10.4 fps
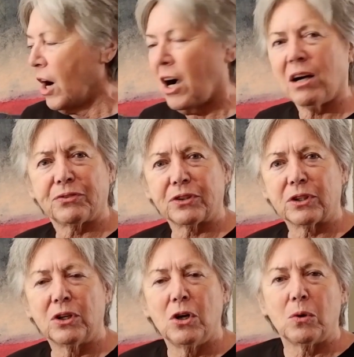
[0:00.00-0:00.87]

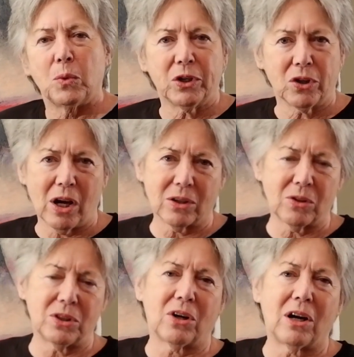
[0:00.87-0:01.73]
offer, we are not
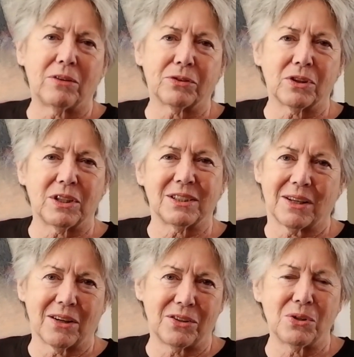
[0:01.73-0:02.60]
going to offer this
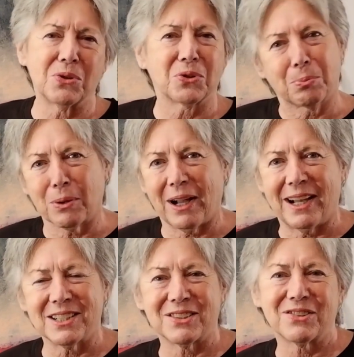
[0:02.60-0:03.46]
at our usual
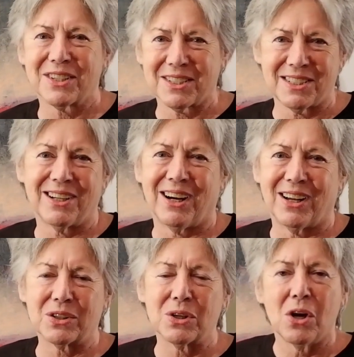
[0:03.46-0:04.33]
price of
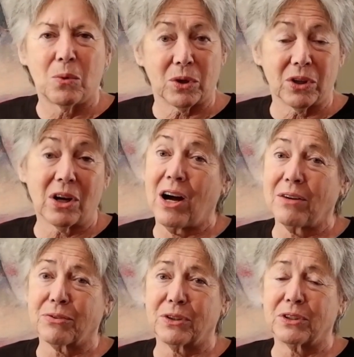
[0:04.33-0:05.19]
$60. We're going to
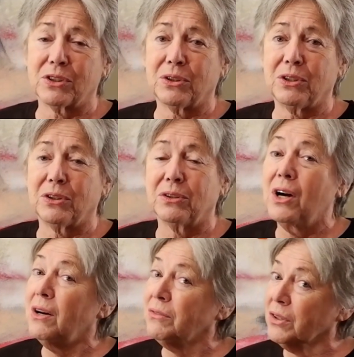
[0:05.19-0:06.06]
offer it to you
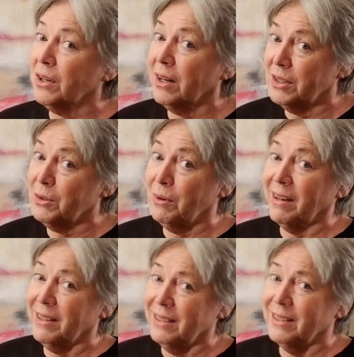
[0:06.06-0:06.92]
for, are you ready?